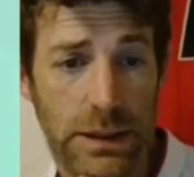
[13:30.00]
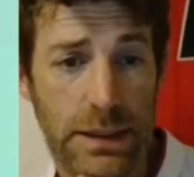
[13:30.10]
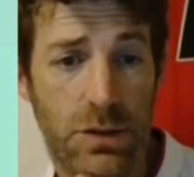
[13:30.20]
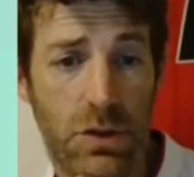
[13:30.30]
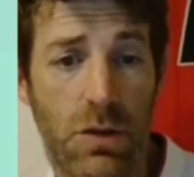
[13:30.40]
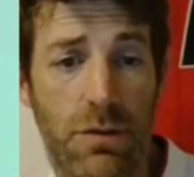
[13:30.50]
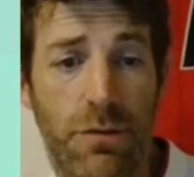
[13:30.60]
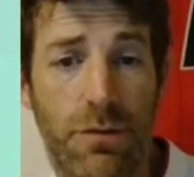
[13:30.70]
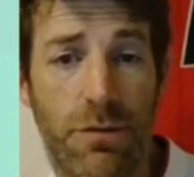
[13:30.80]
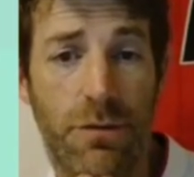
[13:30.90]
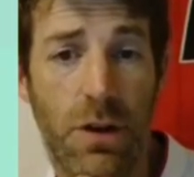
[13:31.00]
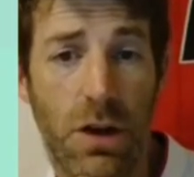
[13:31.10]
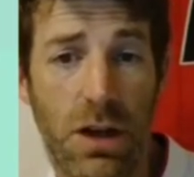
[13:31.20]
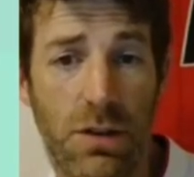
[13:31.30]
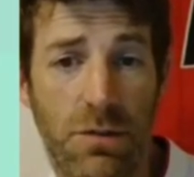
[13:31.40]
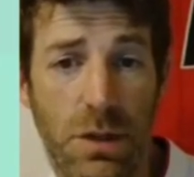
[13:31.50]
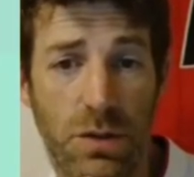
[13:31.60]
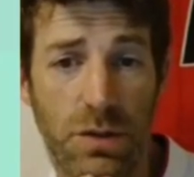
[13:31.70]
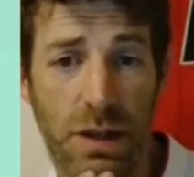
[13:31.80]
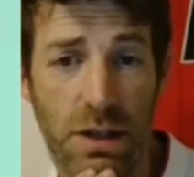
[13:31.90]
He's got 5 mil
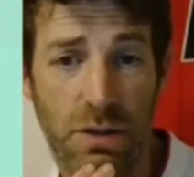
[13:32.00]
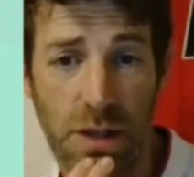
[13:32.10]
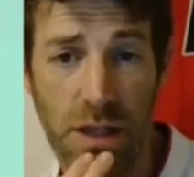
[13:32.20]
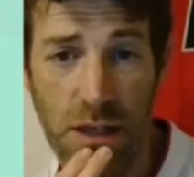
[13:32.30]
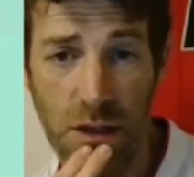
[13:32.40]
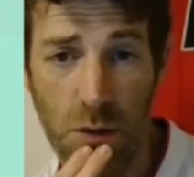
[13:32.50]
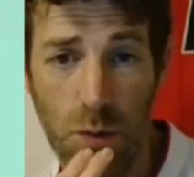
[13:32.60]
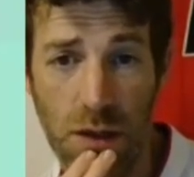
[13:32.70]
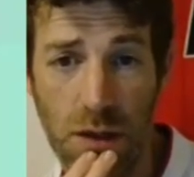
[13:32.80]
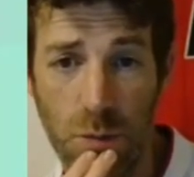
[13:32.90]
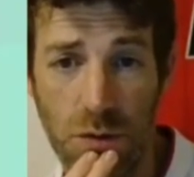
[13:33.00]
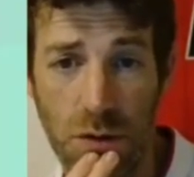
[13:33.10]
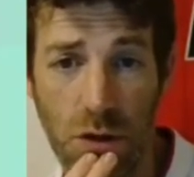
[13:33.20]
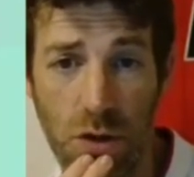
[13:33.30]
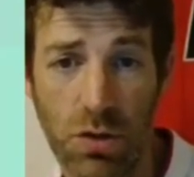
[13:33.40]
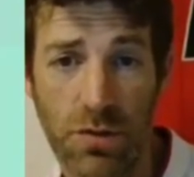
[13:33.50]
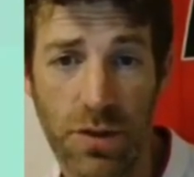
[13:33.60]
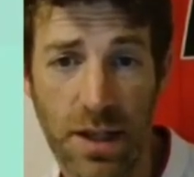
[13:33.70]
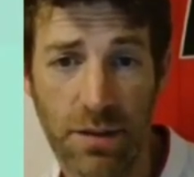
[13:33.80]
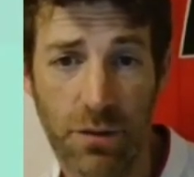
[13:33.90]
defender in Nico Williams, so good for
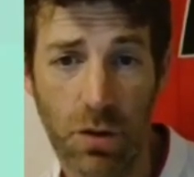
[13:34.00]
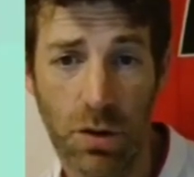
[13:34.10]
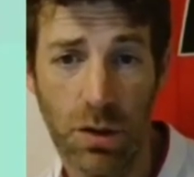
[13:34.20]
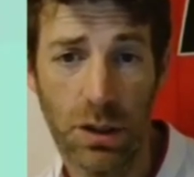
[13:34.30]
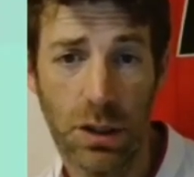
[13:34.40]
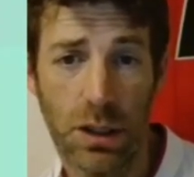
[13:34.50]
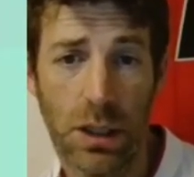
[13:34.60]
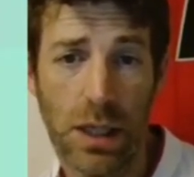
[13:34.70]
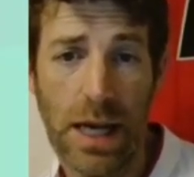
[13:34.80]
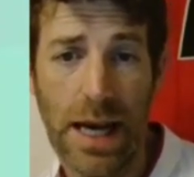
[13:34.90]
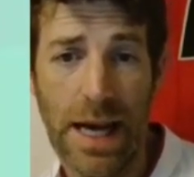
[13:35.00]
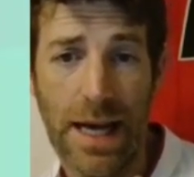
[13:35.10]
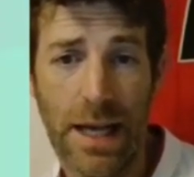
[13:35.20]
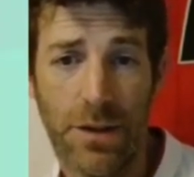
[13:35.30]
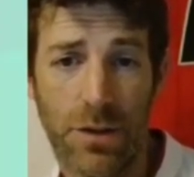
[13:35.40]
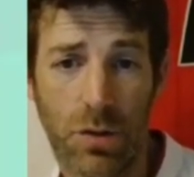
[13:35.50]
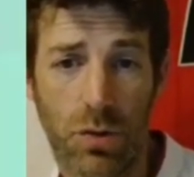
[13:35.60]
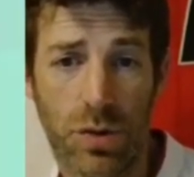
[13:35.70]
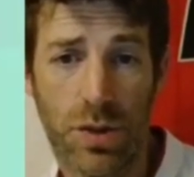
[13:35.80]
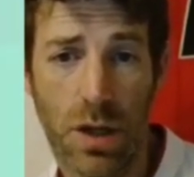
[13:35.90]
DEFCON. And
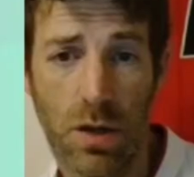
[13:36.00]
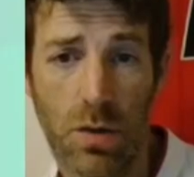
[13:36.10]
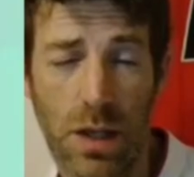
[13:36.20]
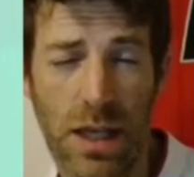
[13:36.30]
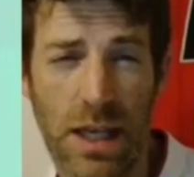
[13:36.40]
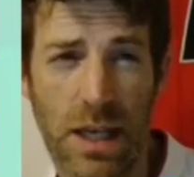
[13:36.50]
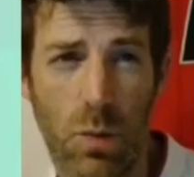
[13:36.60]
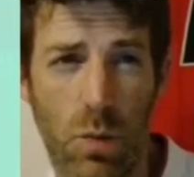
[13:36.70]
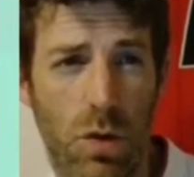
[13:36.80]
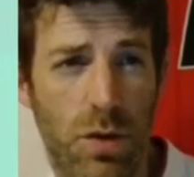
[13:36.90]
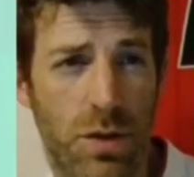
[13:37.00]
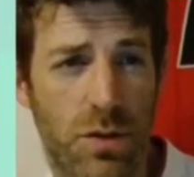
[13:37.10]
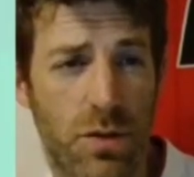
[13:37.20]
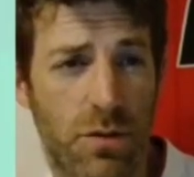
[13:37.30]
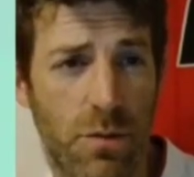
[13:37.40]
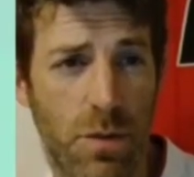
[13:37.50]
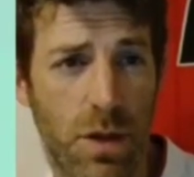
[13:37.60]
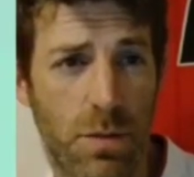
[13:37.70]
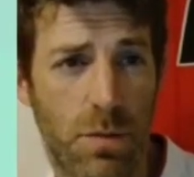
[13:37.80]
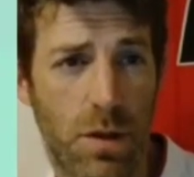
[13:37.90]
also, he was, from
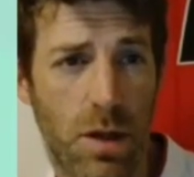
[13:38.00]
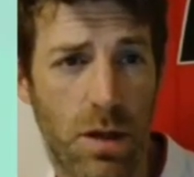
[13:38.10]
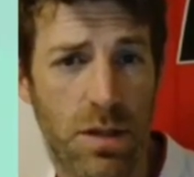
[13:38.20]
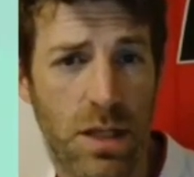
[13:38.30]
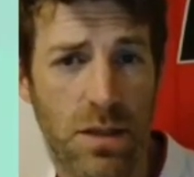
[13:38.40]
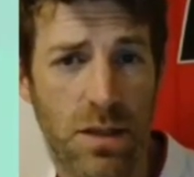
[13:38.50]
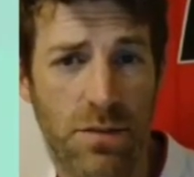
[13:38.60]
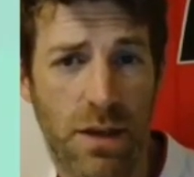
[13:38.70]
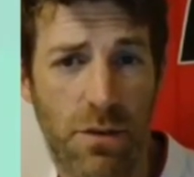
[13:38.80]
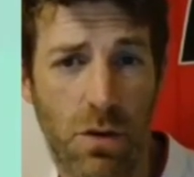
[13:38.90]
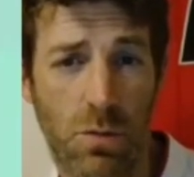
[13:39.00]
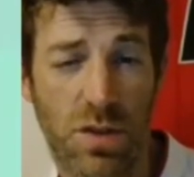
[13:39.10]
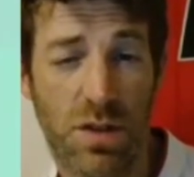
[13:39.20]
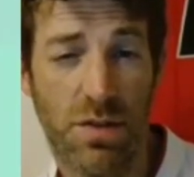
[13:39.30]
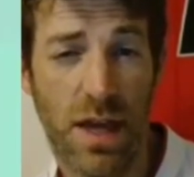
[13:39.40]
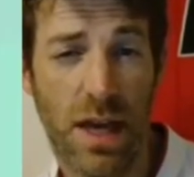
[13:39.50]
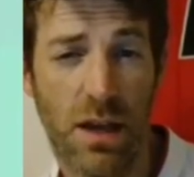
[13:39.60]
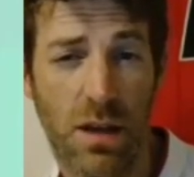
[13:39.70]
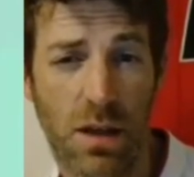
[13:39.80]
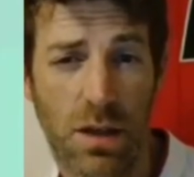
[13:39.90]
the last season, if DEFCON was a thing,
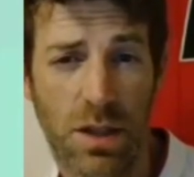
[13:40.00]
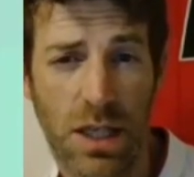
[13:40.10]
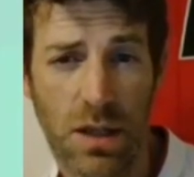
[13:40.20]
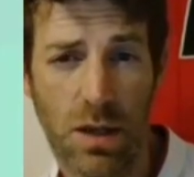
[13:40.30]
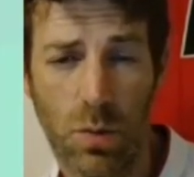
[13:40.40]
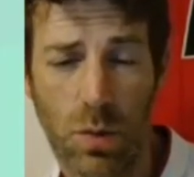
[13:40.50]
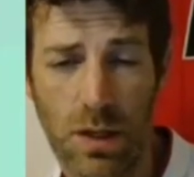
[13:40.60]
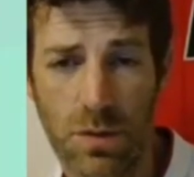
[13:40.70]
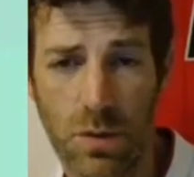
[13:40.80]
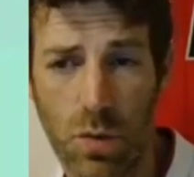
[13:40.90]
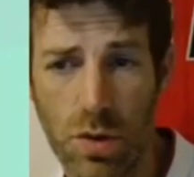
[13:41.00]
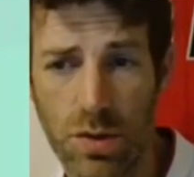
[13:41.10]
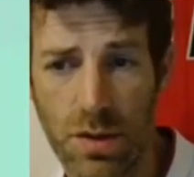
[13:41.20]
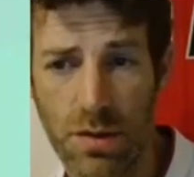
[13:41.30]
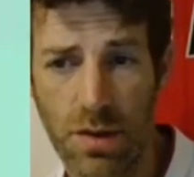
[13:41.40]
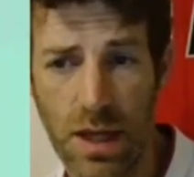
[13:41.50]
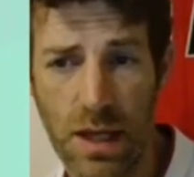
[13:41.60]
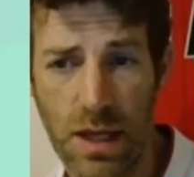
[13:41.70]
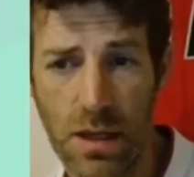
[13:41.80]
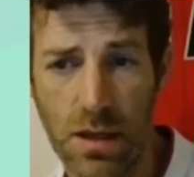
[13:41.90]
Nico Williams was
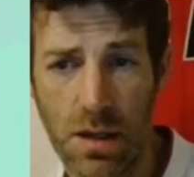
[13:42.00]
the